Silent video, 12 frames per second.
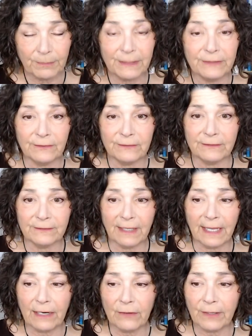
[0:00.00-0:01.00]
because it's
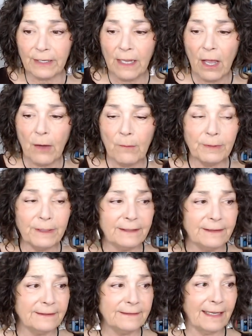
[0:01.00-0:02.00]
scary, but
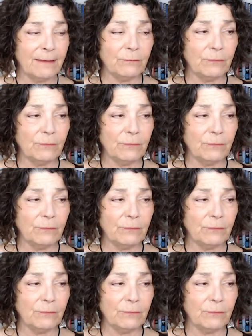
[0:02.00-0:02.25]
at the same